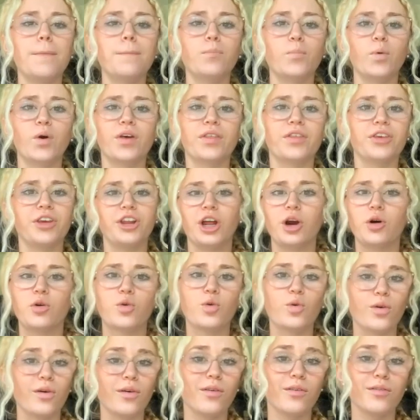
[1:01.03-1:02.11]
with, you know,
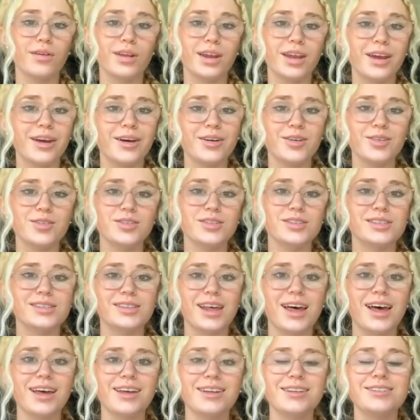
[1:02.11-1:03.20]
cool videos
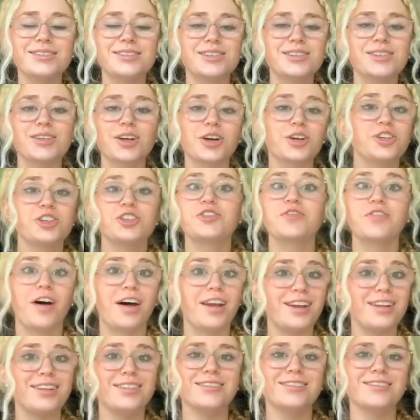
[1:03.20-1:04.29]
that are just fun
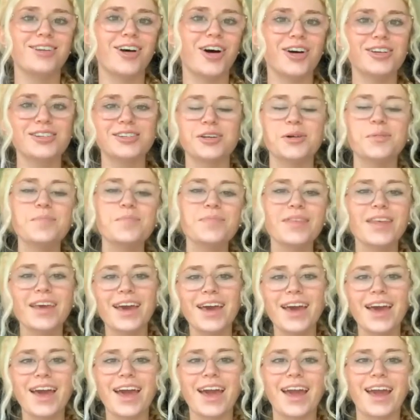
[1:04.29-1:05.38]
and awesome.
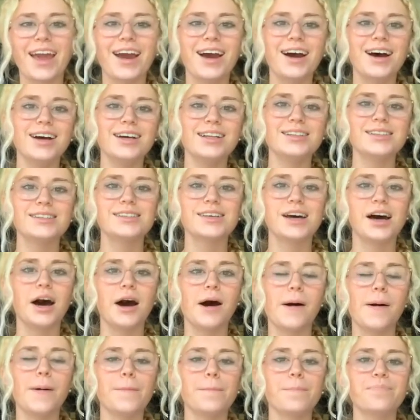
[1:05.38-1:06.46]
And
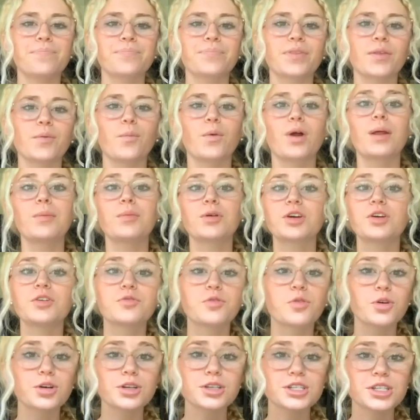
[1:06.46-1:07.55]
what I'm looking
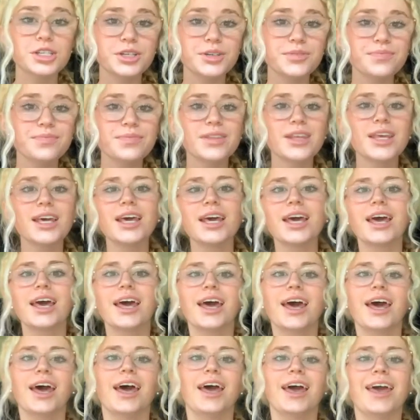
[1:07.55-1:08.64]
forward to
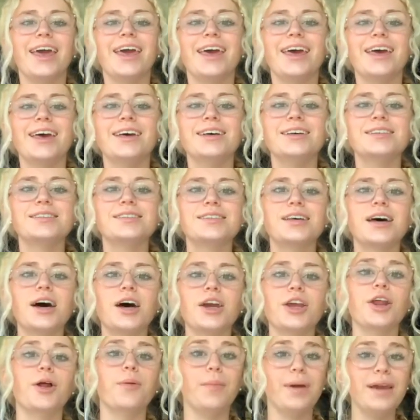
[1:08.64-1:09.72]
is,
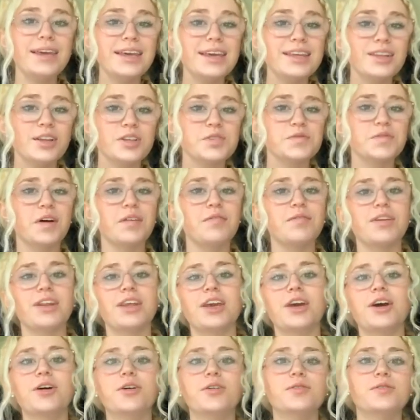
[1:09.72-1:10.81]
you know, making those fun
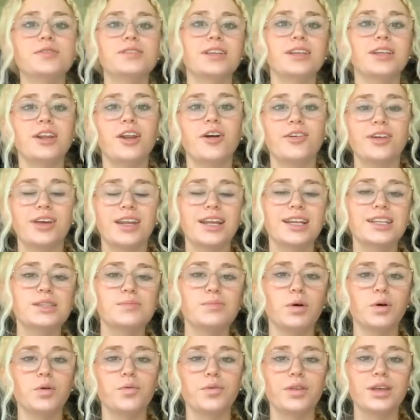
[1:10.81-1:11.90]
videos and, you know, getting to
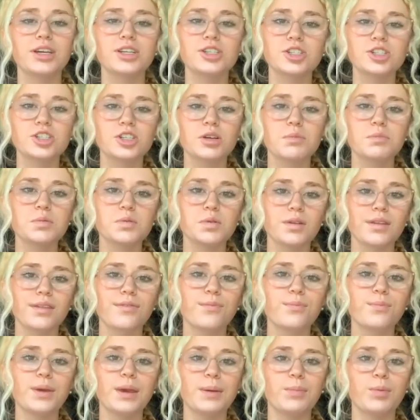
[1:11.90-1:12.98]
build relationships with
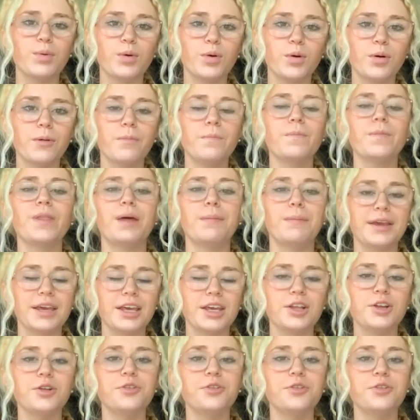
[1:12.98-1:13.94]
people and making new